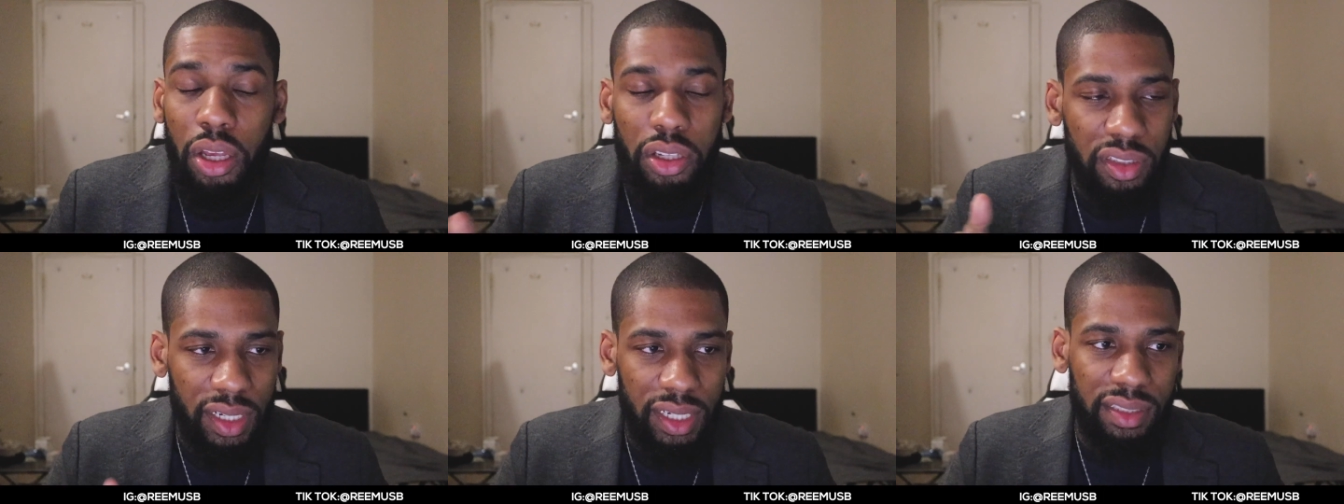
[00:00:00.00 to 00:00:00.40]

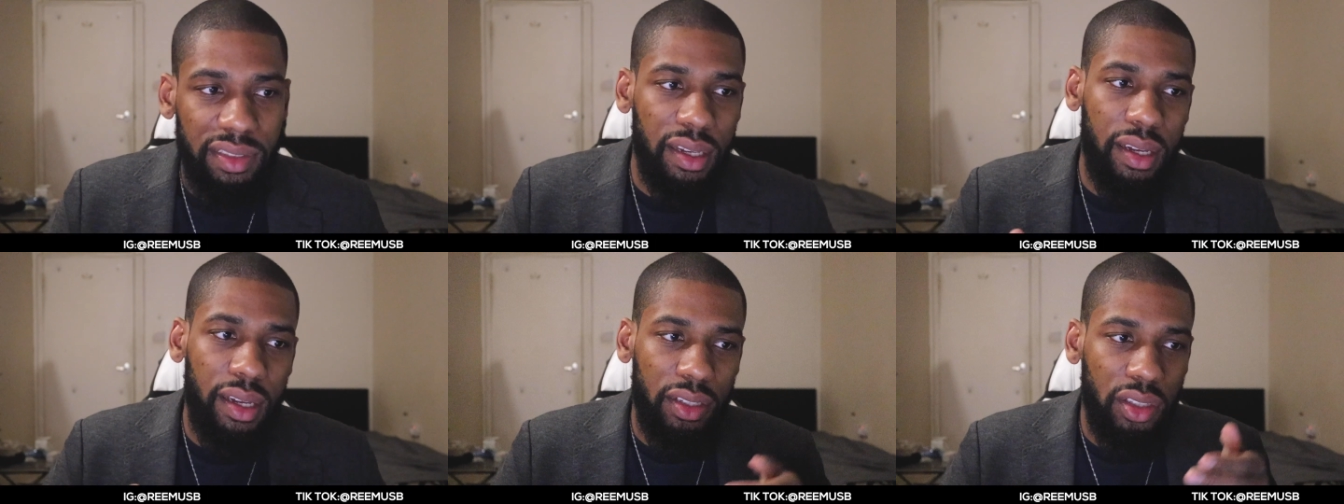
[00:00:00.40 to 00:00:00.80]
So let's
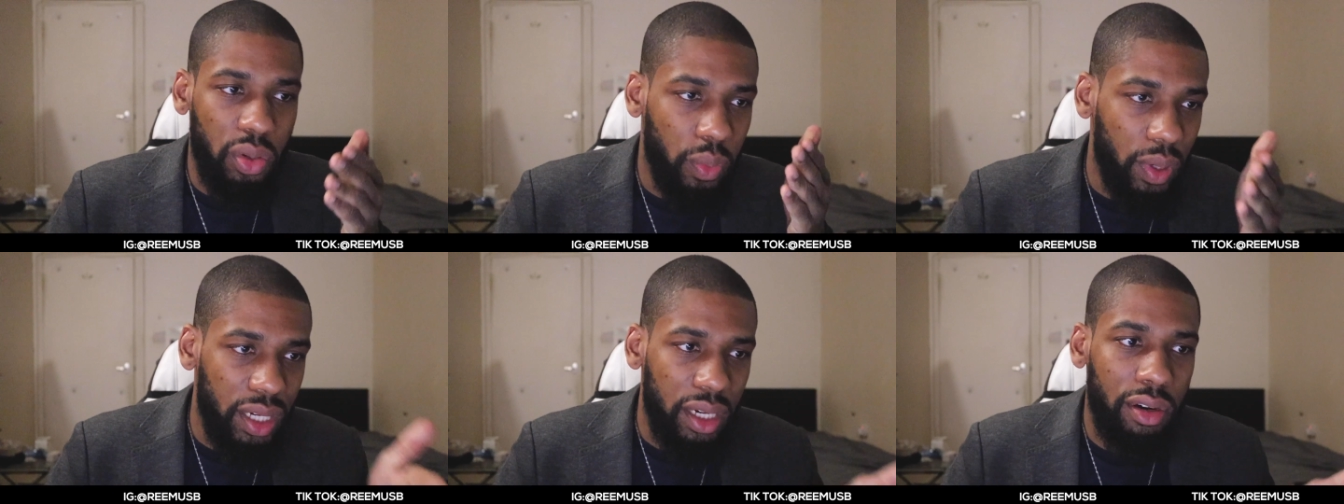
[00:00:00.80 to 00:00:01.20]
say a
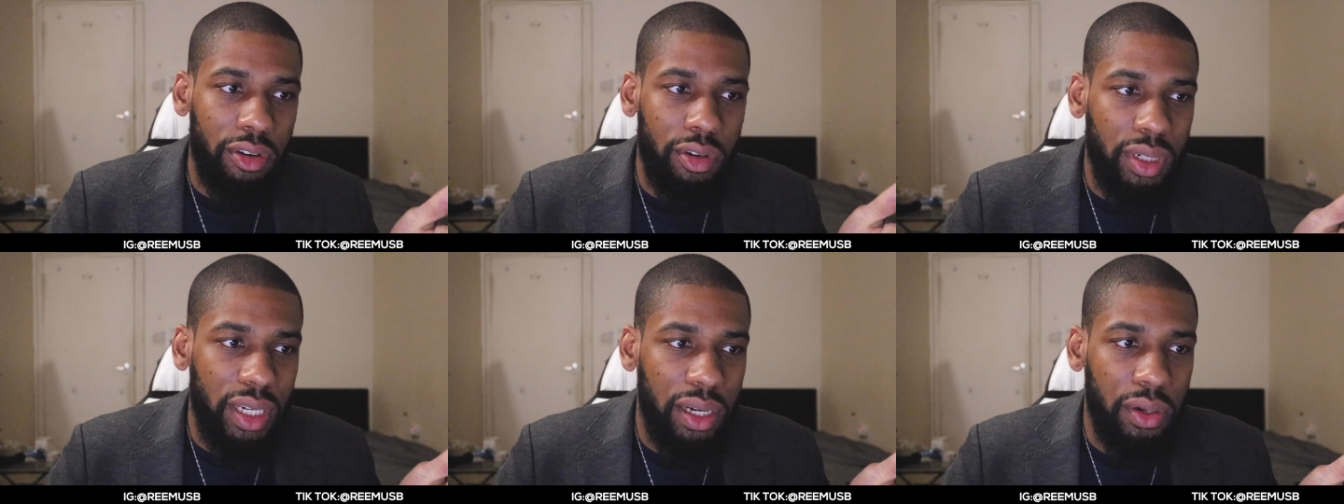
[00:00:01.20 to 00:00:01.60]
20 year
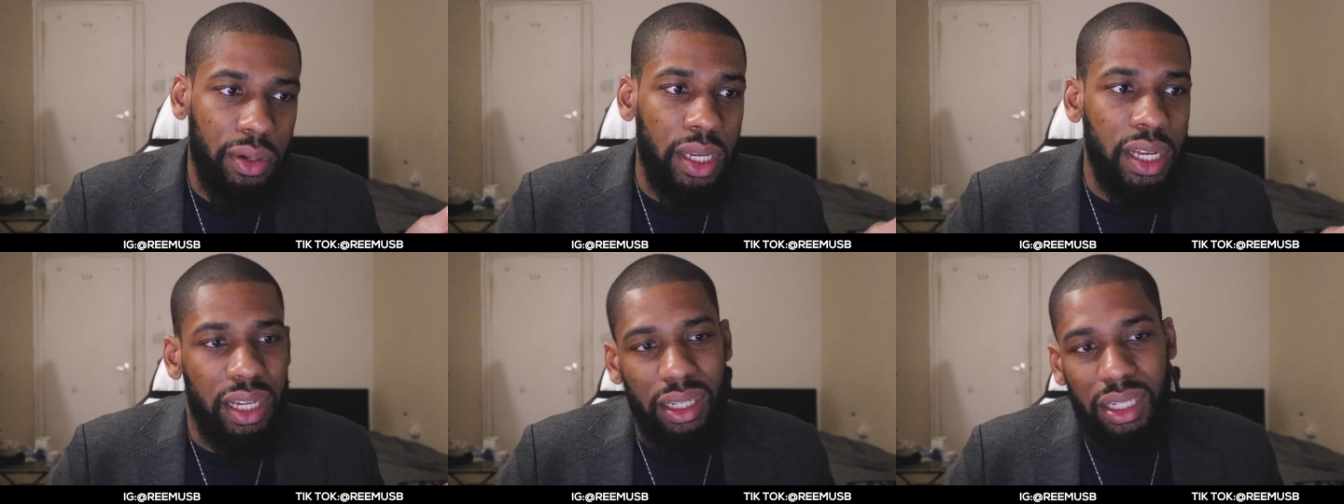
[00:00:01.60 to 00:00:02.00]
old
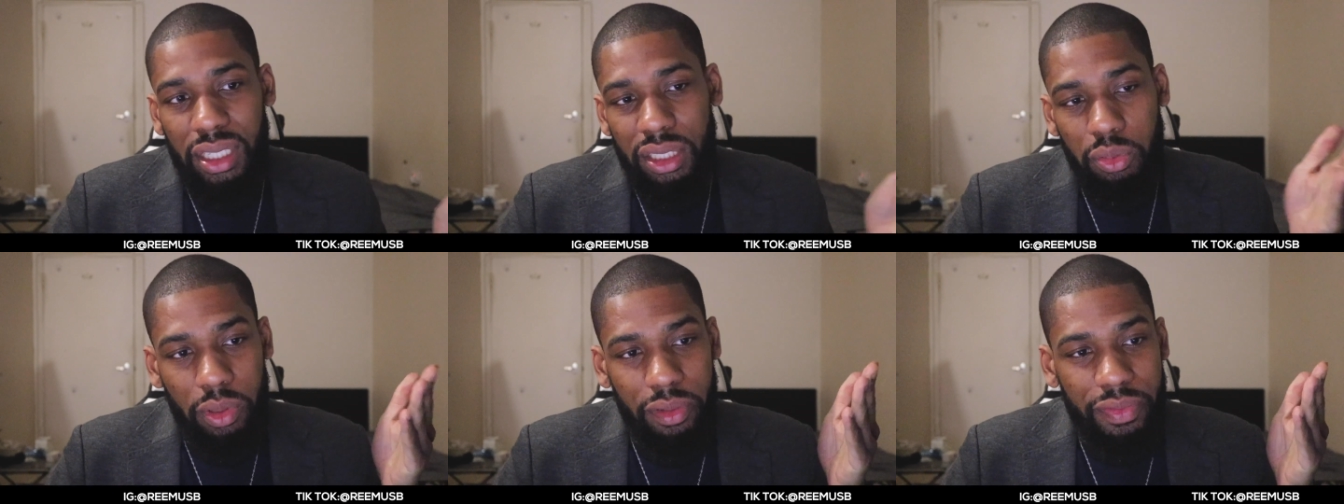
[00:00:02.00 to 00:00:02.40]
girl
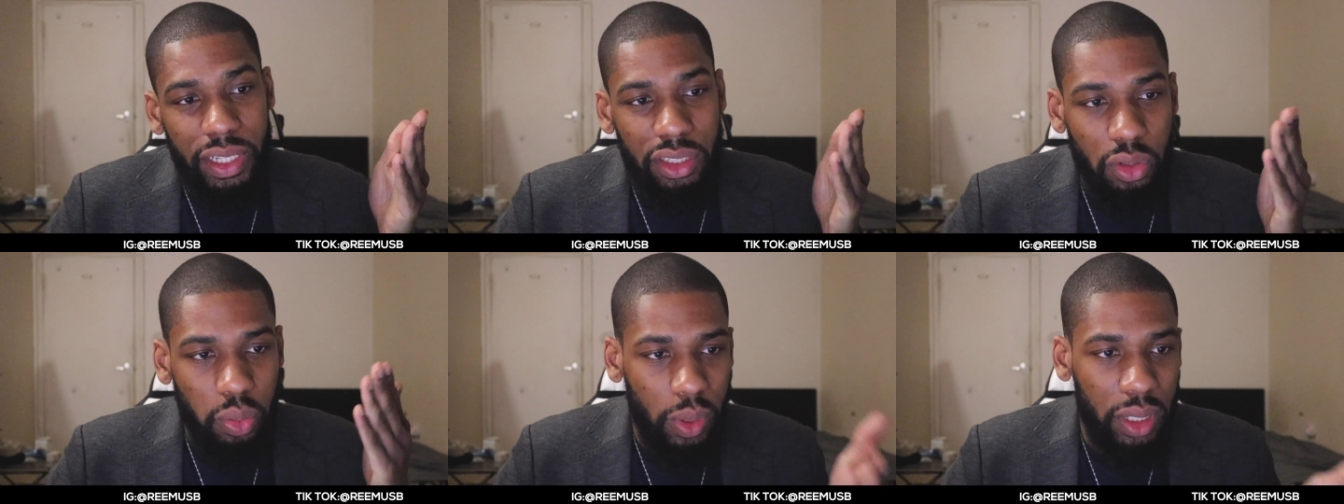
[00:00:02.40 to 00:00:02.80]
gets
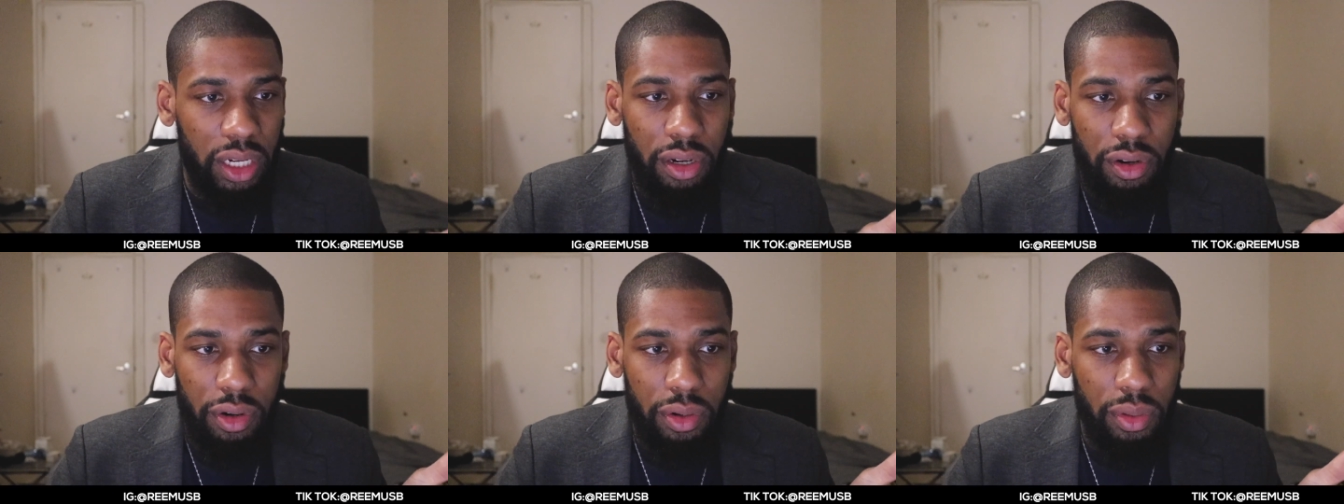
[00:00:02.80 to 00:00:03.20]
with a
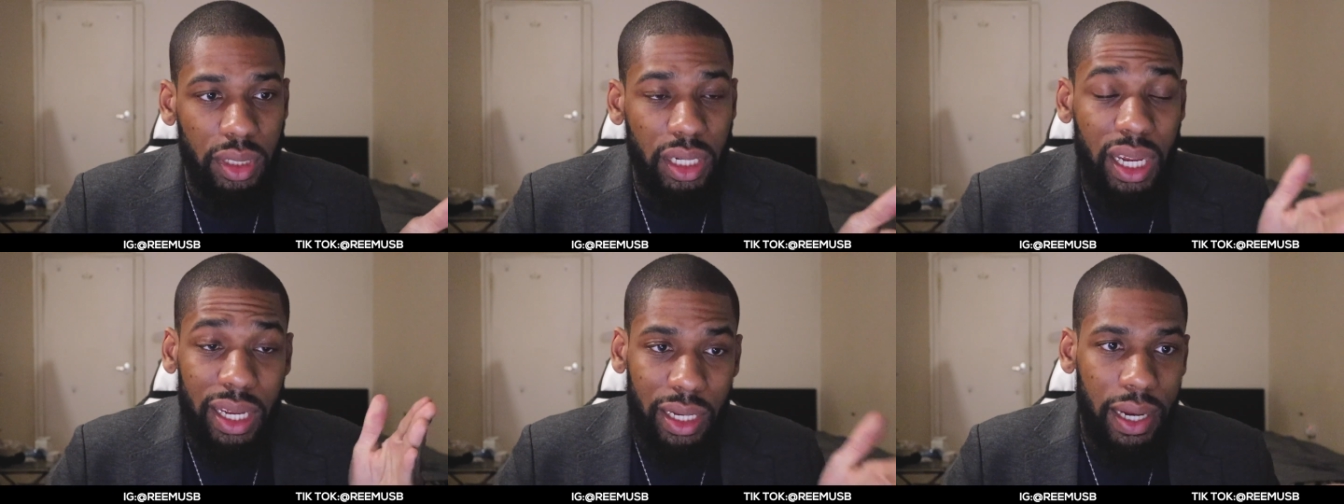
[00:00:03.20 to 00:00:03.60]
20 year
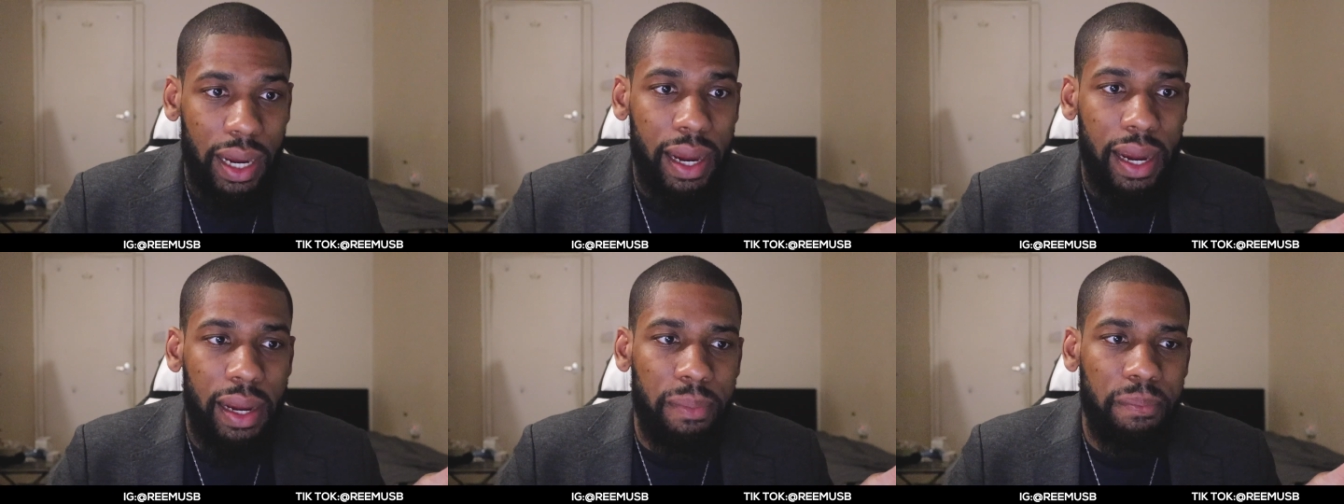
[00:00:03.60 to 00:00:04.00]
old
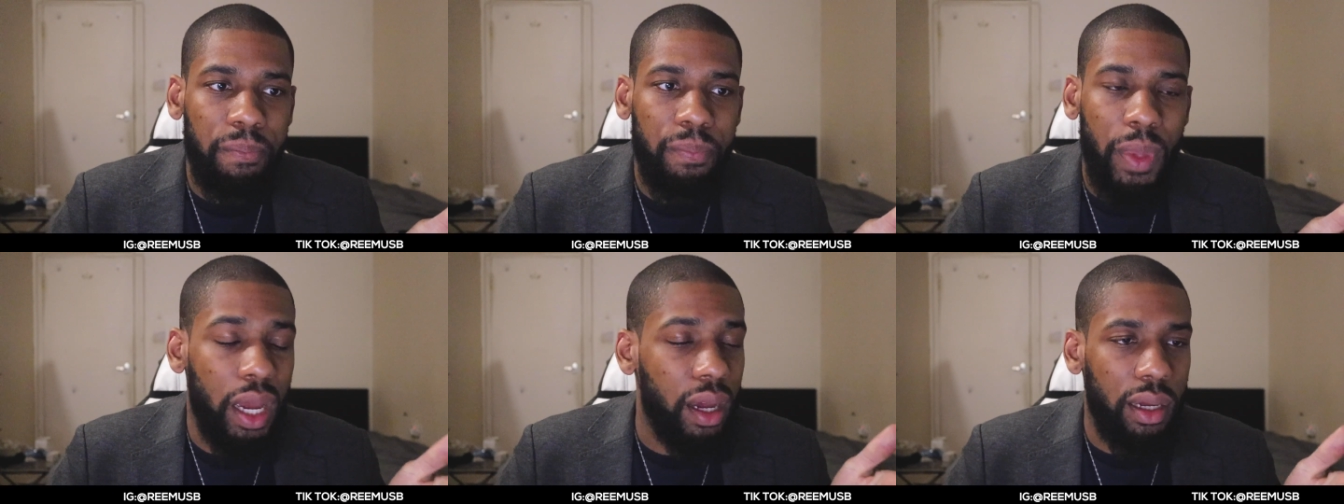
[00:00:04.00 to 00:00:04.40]
guy.
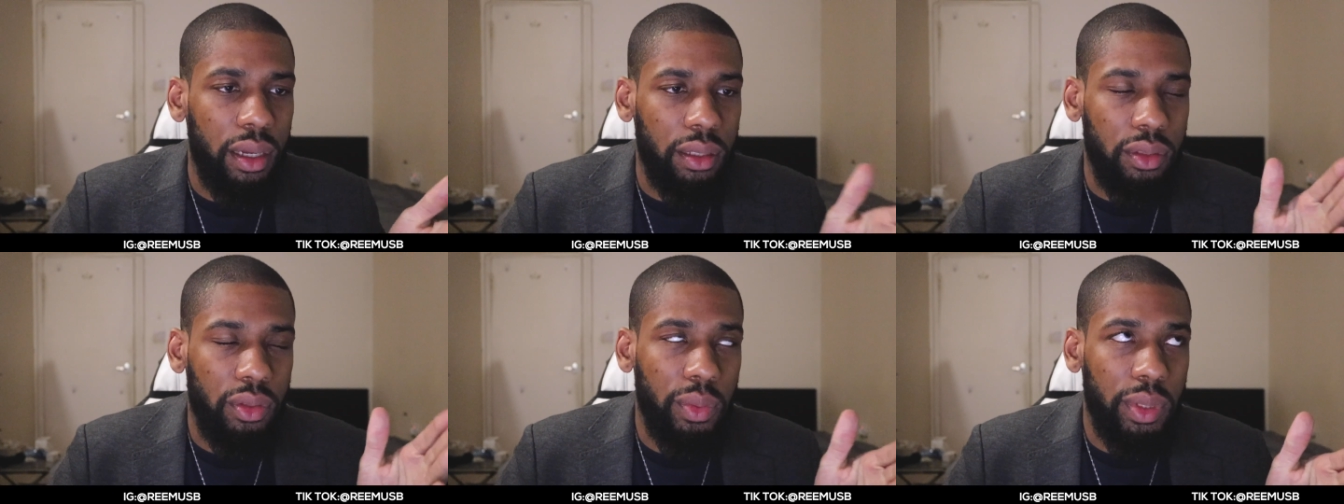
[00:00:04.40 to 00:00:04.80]

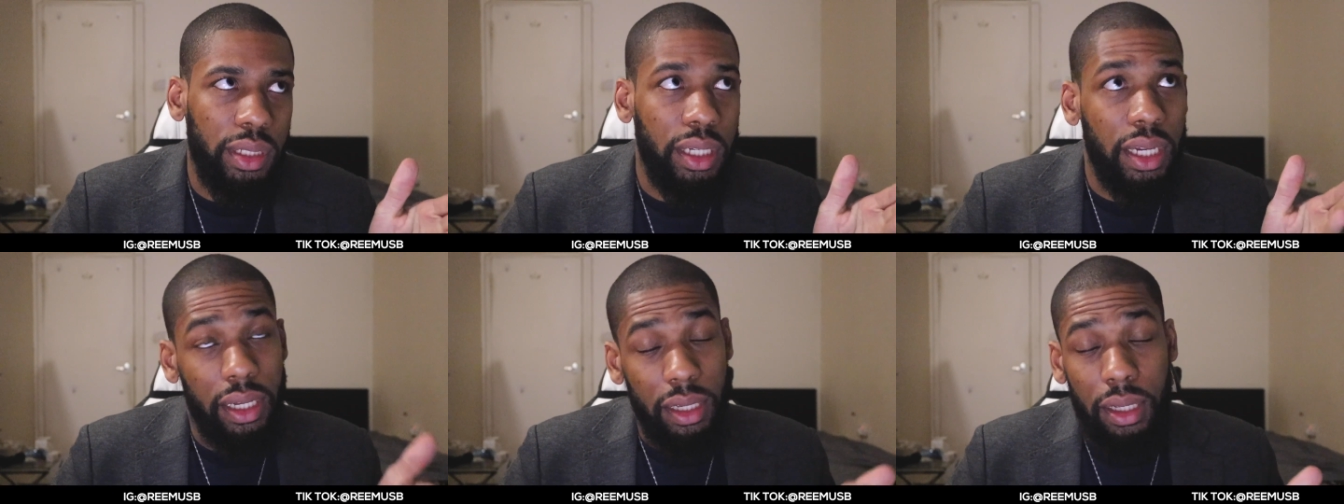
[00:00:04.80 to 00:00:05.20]
Uh, 20,
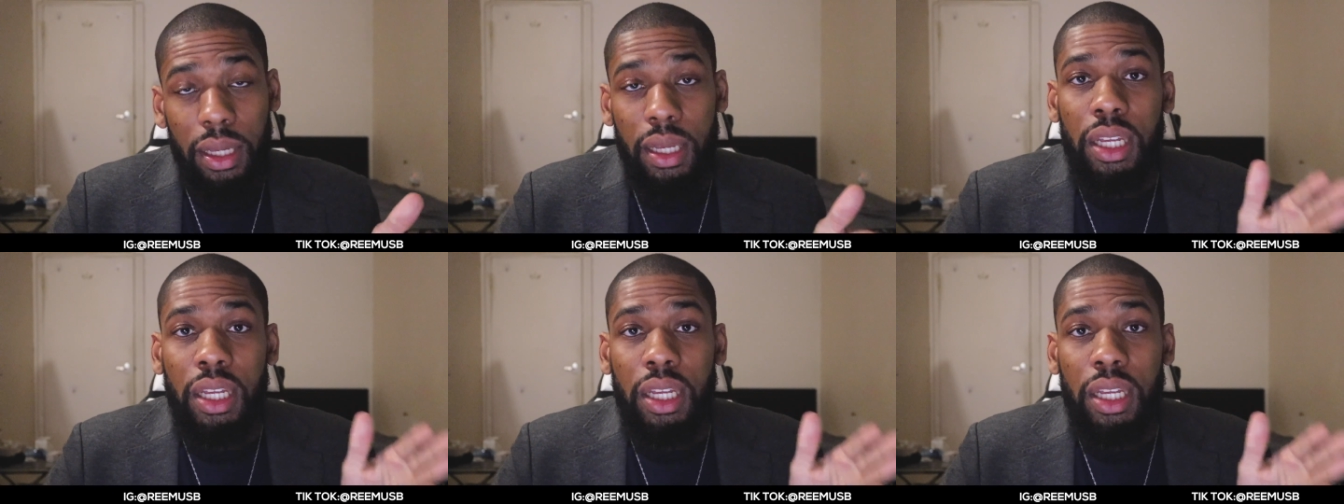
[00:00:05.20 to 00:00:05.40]
yeah.